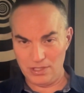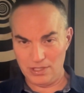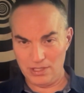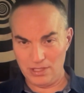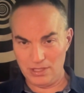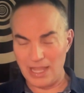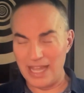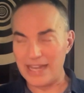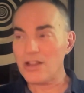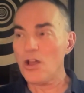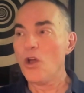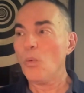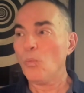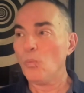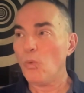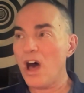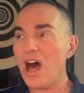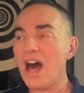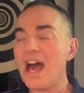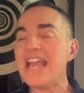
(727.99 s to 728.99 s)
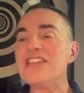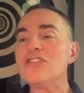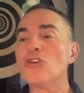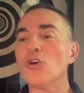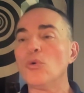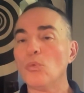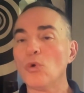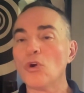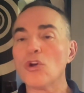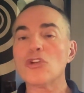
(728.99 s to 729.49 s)
like why the
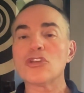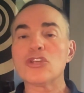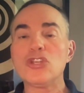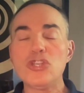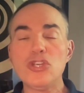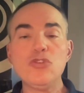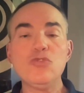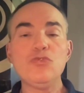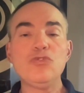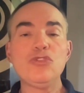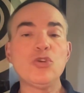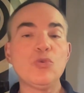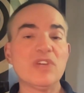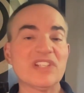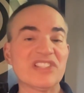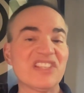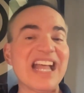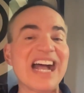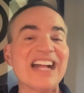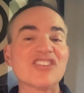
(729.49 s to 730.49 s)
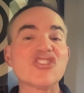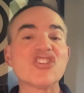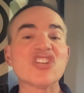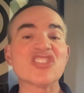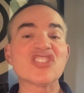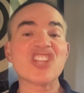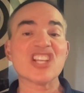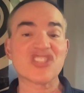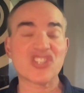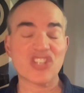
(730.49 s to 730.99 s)
work you do is not
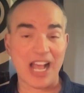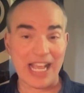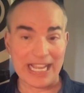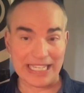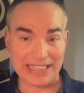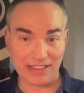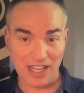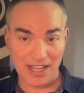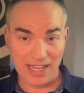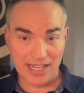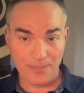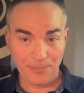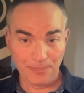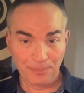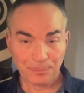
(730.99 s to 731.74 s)
just a sideline,